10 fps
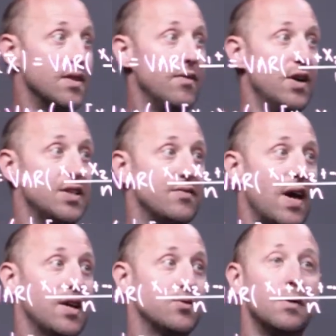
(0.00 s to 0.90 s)
the variance of
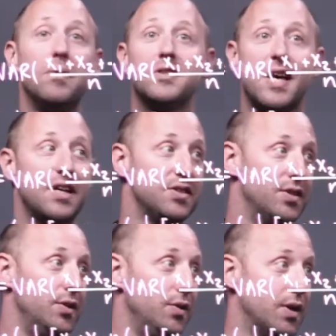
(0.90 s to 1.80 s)
x1 plus
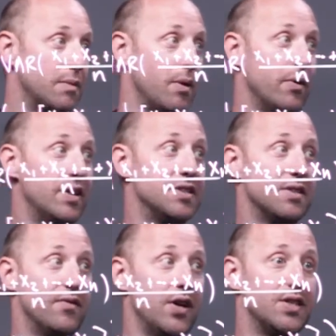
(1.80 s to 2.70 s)
x2 can be written as
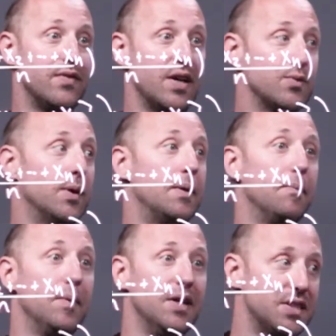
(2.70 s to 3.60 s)
the variance of
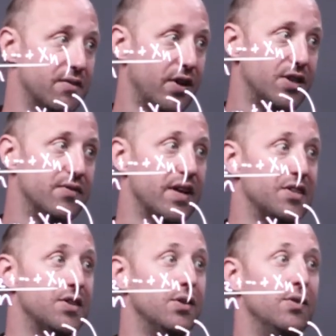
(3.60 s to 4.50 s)
x1 plus the variance of
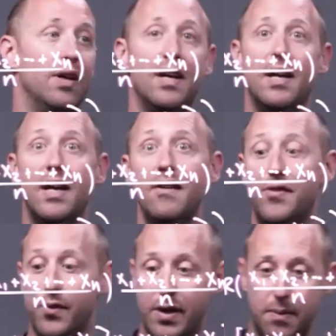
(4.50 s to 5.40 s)
x2
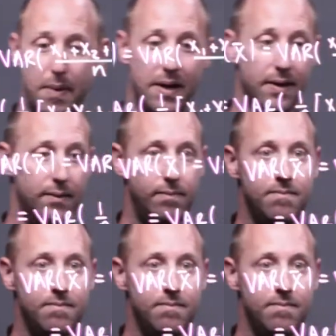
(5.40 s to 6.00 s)
if they're independent.